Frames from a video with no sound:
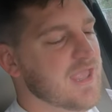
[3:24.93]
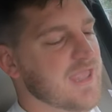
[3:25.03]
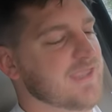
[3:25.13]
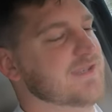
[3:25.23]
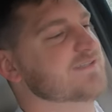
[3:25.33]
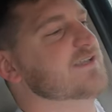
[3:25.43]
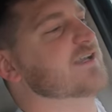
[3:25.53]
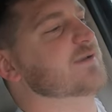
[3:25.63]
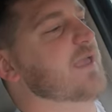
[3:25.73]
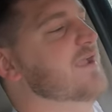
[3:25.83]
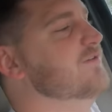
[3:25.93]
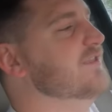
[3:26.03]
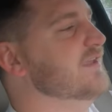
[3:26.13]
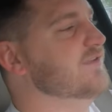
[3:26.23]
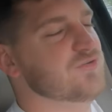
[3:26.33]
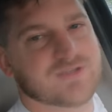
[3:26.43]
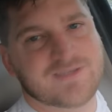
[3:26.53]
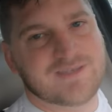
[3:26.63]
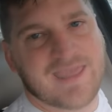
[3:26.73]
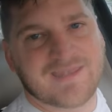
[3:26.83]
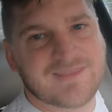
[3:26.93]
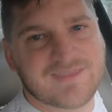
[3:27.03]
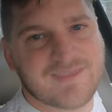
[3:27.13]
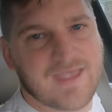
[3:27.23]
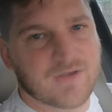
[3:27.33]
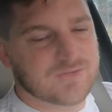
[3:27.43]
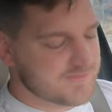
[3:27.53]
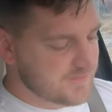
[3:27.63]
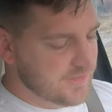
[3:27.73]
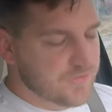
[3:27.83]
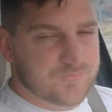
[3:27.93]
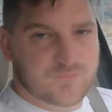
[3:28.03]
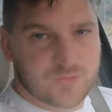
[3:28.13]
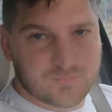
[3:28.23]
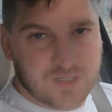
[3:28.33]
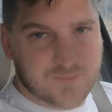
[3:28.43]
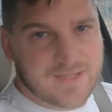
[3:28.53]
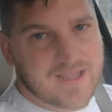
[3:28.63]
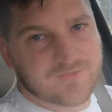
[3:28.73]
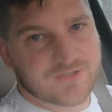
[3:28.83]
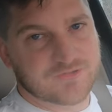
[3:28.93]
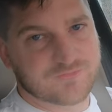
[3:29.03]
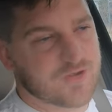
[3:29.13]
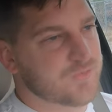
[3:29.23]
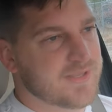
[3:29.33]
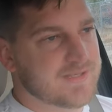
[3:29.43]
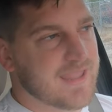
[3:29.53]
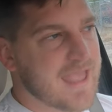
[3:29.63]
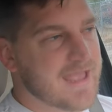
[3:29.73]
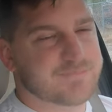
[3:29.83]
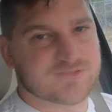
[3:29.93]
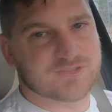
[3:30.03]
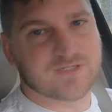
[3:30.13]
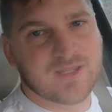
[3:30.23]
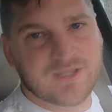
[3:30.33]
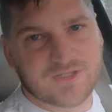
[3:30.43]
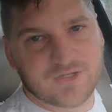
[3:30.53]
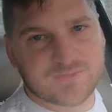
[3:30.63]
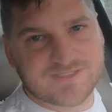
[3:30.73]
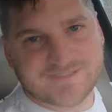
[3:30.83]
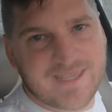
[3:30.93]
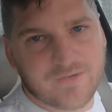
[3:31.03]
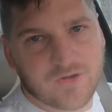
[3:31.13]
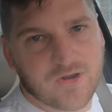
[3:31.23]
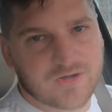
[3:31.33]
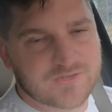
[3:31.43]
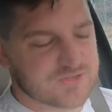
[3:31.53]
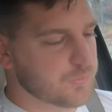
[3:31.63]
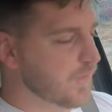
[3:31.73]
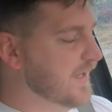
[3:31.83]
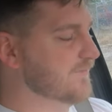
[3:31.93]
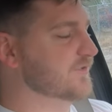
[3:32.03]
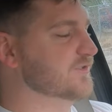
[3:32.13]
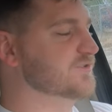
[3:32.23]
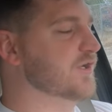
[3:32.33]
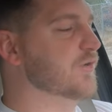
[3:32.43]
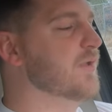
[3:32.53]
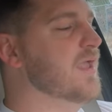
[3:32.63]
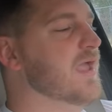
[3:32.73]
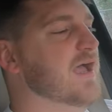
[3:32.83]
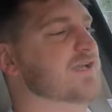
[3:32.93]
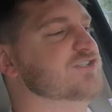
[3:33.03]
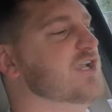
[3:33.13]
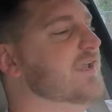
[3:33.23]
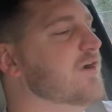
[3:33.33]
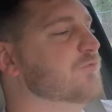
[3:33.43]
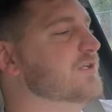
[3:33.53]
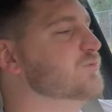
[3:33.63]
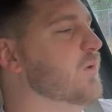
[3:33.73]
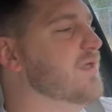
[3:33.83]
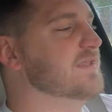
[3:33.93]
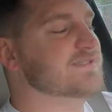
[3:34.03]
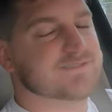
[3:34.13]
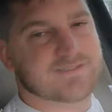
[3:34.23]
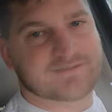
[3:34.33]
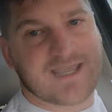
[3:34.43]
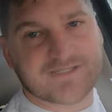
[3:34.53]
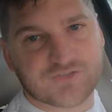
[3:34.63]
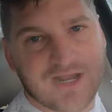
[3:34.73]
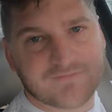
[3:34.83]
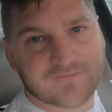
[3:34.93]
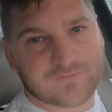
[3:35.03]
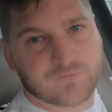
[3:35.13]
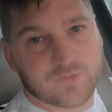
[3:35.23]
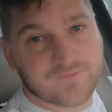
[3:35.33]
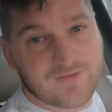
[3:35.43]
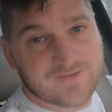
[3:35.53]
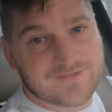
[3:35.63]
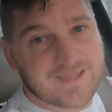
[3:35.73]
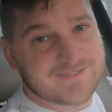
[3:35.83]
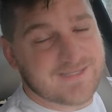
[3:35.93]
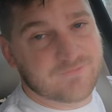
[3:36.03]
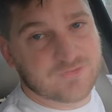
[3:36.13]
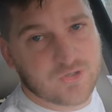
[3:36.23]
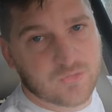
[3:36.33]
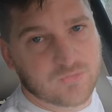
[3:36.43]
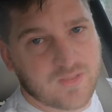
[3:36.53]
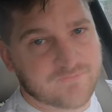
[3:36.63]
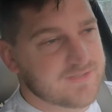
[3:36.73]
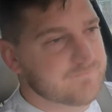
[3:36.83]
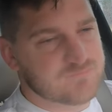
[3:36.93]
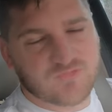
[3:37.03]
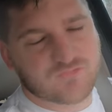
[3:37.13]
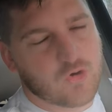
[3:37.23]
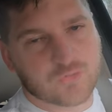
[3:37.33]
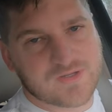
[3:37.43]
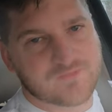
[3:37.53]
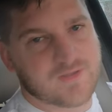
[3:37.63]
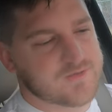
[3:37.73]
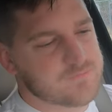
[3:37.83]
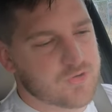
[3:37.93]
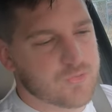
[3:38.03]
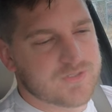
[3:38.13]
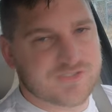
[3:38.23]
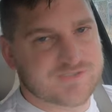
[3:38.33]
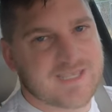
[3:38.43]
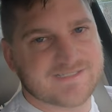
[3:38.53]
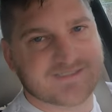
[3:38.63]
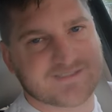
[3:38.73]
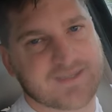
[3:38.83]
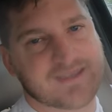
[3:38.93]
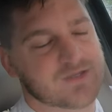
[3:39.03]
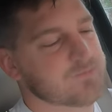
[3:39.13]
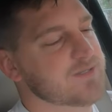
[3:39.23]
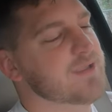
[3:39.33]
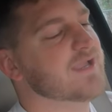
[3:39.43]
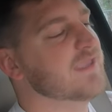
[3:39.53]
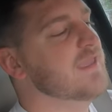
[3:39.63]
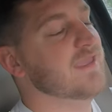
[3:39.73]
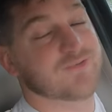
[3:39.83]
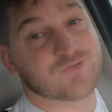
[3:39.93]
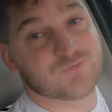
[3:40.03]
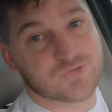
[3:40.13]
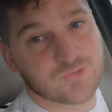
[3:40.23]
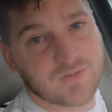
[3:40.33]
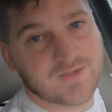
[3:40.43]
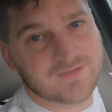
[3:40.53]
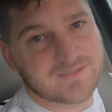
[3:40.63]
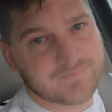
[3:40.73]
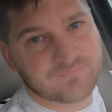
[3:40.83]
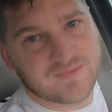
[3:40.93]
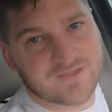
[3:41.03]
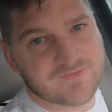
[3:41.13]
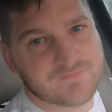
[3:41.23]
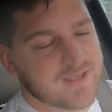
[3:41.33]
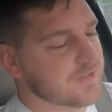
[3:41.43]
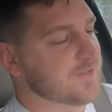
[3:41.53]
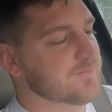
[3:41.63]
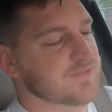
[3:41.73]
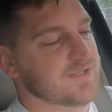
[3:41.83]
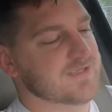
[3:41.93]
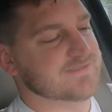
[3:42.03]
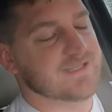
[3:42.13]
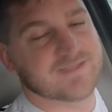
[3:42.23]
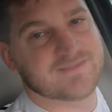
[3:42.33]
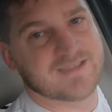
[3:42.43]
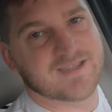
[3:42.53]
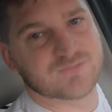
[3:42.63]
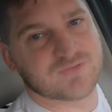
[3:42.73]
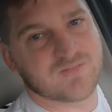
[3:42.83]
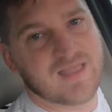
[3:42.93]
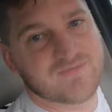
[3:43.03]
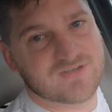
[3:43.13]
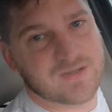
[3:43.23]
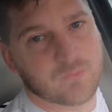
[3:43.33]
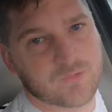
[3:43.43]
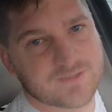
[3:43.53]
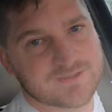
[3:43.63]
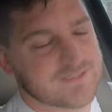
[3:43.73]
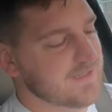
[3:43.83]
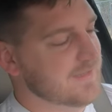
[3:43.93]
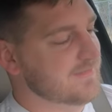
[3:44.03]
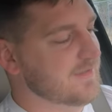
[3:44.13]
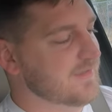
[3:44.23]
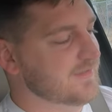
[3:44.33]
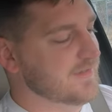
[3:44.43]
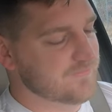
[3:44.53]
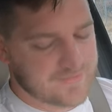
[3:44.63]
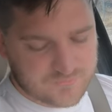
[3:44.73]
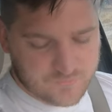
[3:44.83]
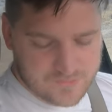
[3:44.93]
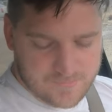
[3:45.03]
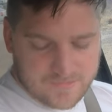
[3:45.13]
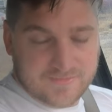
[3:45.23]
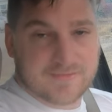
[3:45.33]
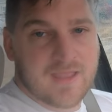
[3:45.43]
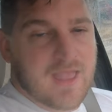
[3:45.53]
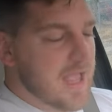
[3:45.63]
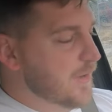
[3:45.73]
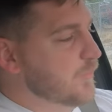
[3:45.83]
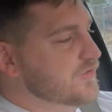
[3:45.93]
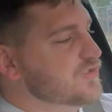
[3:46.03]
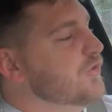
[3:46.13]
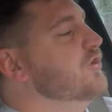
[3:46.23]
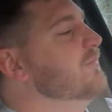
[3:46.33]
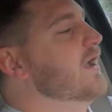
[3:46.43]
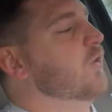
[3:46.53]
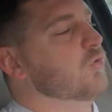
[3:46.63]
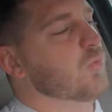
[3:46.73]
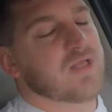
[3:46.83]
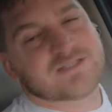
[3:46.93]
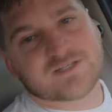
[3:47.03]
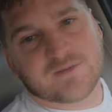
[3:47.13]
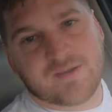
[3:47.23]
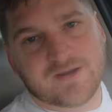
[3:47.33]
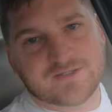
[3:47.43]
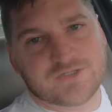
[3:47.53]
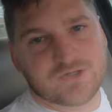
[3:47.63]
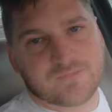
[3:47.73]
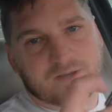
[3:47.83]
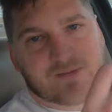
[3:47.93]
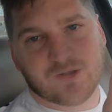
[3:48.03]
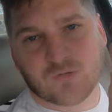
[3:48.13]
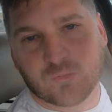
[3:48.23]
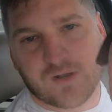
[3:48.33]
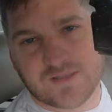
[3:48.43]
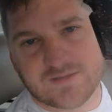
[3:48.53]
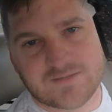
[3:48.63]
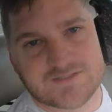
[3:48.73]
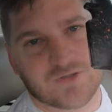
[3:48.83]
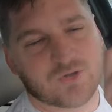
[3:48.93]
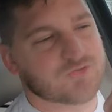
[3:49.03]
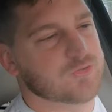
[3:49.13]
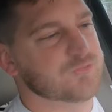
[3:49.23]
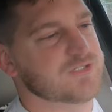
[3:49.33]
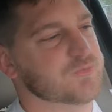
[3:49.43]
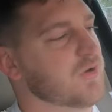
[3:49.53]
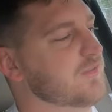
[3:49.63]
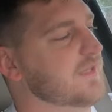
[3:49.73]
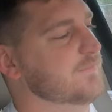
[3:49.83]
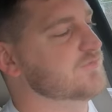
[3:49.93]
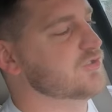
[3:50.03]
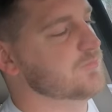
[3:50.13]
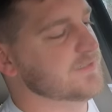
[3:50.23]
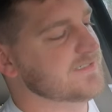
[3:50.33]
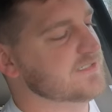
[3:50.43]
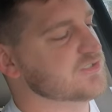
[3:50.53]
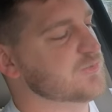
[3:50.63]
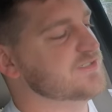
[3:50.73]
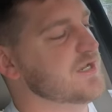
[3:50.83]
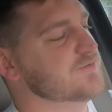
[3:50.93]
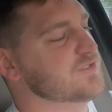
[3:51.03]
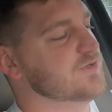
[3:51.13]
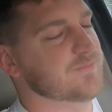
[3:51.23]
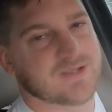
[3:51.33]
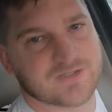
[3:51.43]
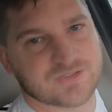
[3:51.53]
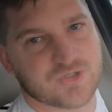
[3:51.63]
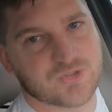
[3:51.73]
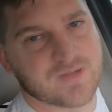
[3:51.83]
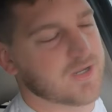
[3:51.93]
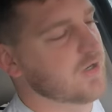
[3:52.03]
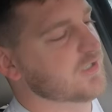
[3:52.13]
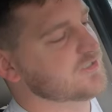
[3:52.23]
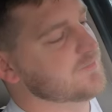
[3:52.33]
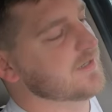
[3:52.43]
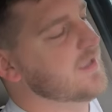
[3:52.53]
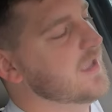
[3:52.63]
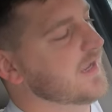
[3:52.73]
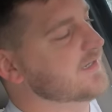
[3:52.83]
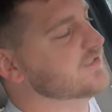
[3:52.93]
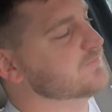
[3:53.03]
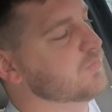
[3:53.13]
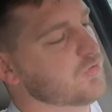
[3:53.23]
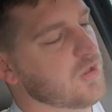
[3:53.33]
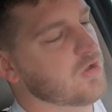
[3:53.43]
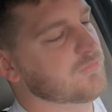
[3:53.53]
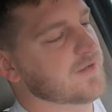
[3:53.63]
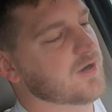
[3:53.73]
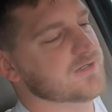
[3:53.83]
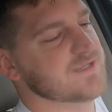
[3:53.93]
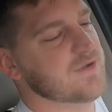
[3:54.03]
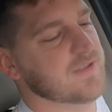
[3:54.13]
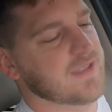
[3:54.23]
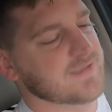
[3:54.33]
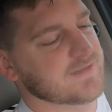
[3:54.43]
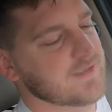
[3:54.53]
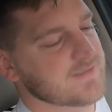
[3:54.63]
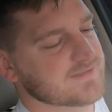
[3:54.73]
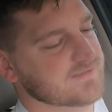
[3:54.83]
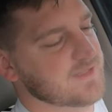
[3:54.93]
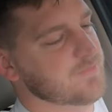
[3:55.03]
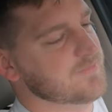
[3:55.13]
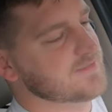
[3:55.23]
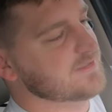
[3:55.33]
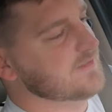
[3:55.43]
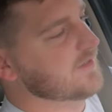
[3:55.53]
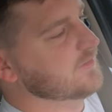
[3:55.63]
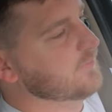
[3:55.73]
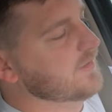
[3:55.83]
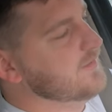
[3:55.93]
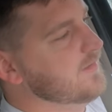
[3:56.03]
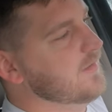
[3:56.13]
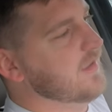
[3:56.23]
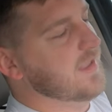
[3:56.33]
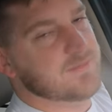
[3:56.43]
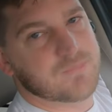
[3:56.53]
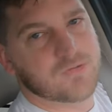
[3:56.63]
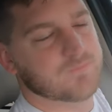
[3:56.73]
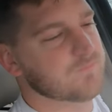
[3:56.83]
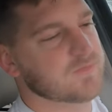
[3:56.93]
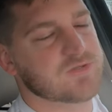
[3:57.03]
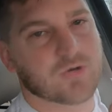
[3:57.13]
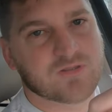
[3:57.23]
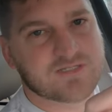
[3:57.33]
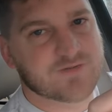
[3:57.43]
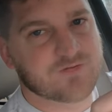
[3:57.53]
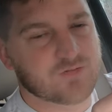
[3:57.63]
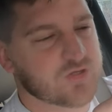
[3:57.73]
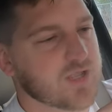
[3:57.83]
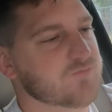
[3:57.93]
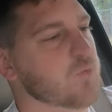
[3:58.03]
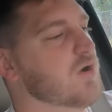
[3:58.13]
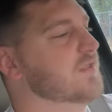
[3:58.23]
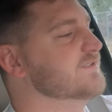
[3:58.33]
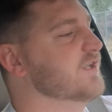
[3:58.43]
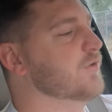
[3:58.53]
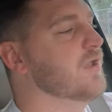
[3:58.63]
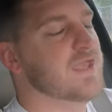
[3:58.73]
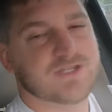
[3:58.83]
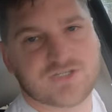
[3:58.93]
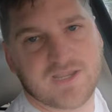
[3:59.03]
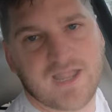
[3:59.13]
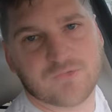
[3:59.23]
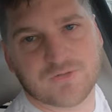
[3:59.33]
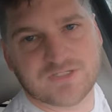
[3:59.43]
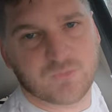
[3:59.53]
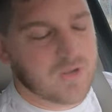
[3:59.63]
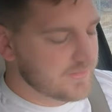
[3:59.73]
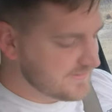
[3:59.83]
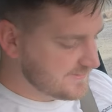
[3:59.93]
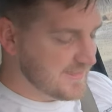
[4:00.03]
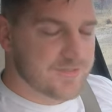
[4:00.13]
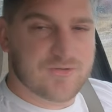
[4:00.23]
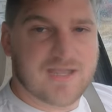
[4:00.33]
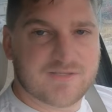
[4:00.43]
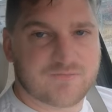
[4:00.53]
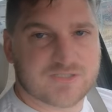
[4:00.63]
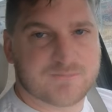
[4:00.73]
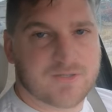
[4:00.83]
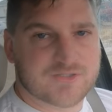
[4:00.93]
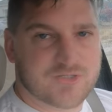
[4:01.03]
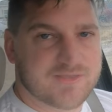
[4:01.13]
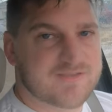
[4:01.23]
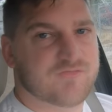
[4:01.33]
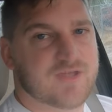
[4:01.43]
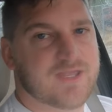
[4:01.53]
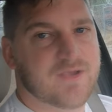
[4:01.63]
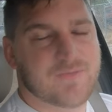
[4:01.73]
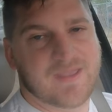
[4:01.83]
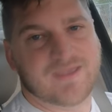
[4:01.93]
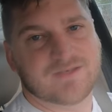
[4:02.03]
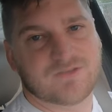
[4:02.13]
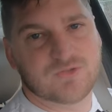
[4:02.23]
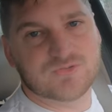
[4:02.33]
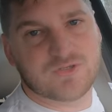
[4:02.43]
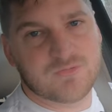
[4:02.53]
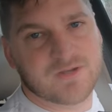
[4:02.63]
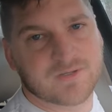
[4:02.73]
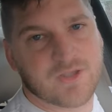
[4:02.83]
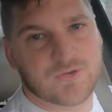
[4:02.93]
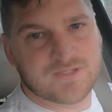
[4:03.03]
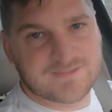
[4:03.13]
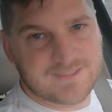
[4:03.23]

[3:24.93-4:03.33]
And it's uh, everything you could need. Anything else, you know, you probably have on your phone, any apps or, you know, discount cards or whatever. So uh, check out Ridge Wallets, test drive it for forty-five days. If you don't love it, full refund, no questions asked, get your money back. If you do love it, even better, because uh, it comes with a lifetime warranty and uh, you never have to worry about it. And I would show you my old wallet to compare it to, but my old wallet is also a Ridge wallet. Super easy to switch out to. I'm not gonna show you my cards, but I can just pull all my cards out and slip them into the other one, and boom, totally different look of a wallet. So check out Ridge Wallets. Thank you guys for sponsoring this video, and use coupon code